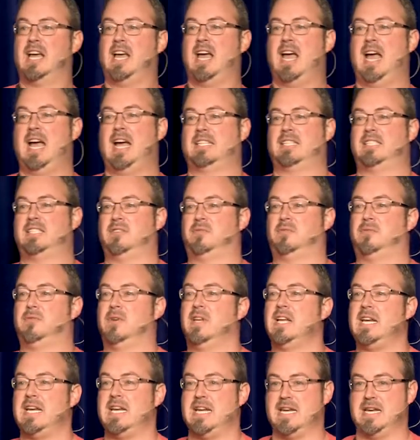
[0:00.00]
has to
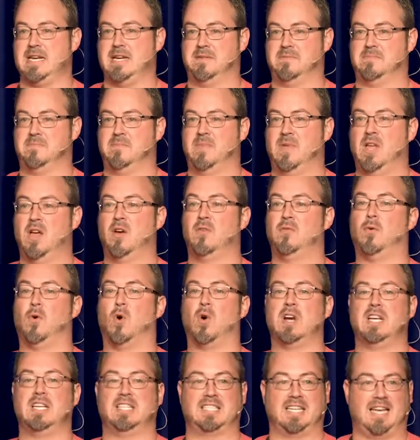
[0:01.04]
flee
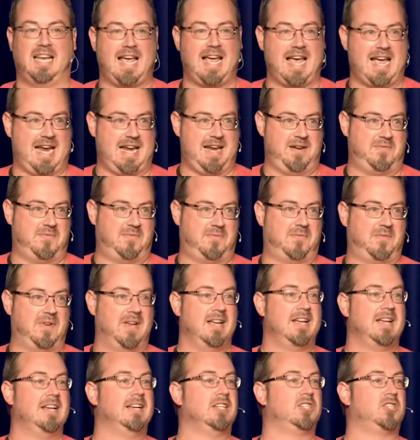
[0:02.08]
for his life,
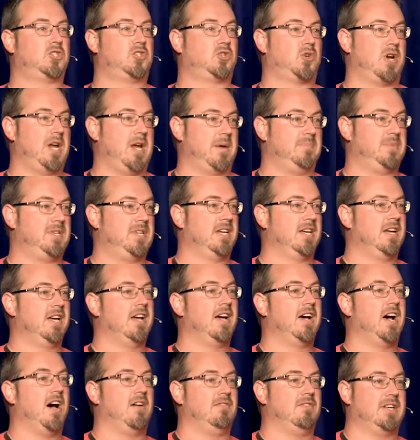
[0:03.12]
stripped
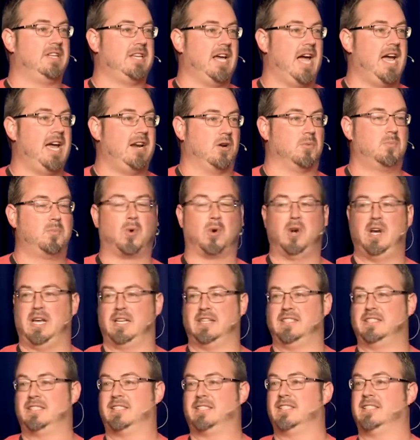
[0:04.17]
of the title
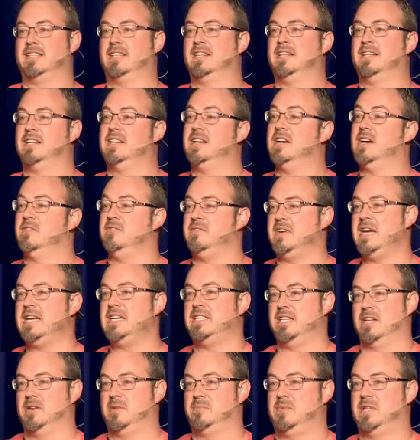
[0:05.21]
Prince of
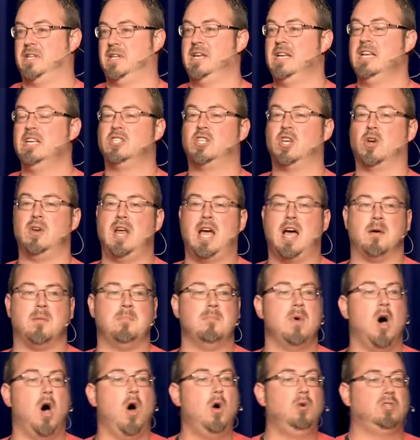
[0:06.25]
Egypt. So now
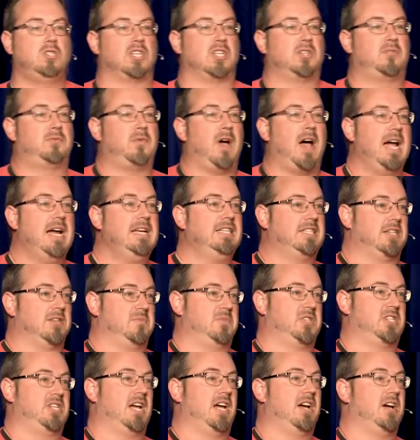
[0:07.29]
Moses finds
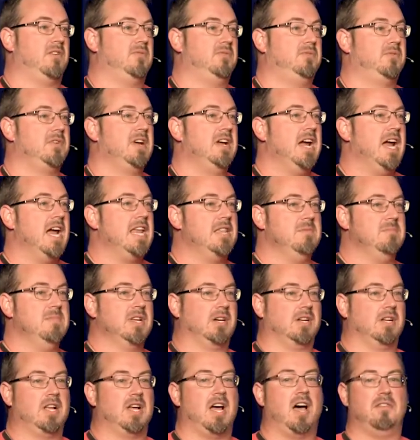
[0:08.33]
himself in the
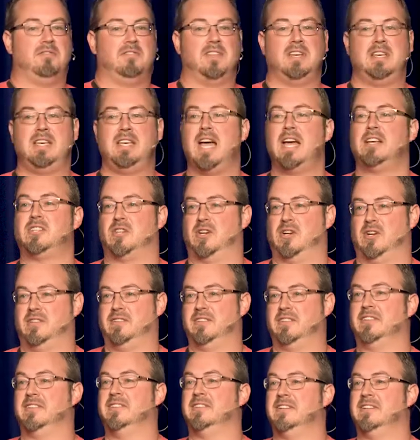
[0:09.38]
middle of the desert.